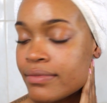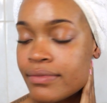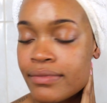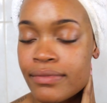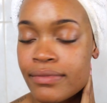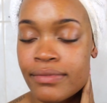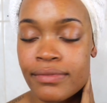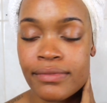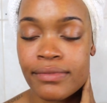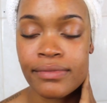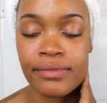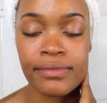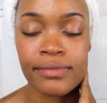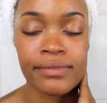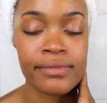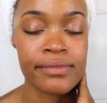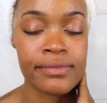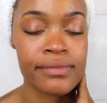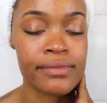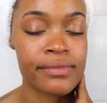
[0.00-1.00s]

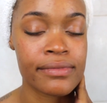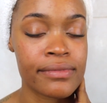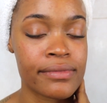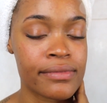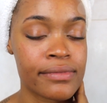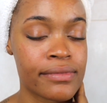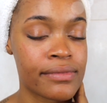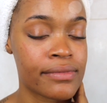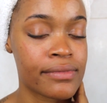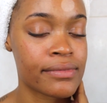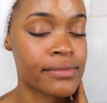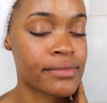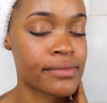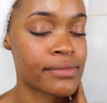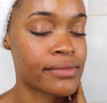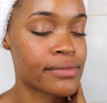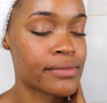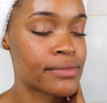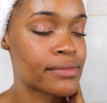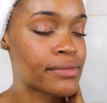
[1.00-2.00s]

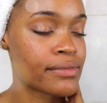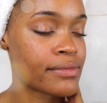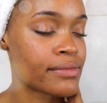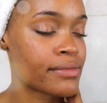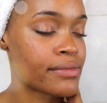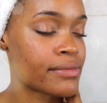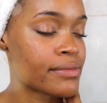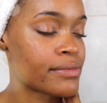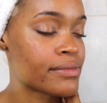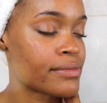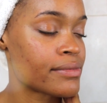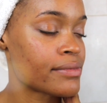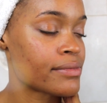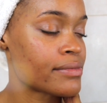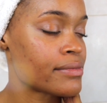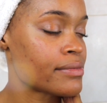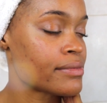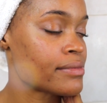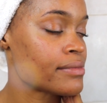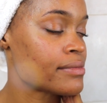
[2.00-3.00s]

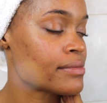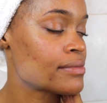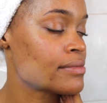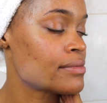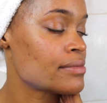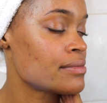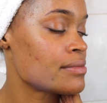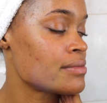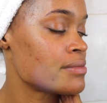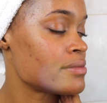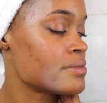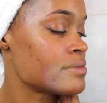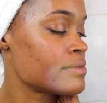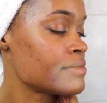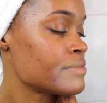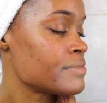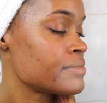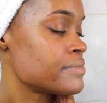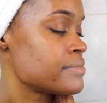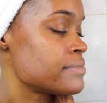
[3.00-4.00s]

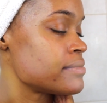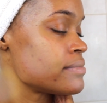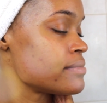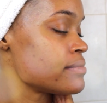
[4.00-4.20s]
No one is speaking in this clip.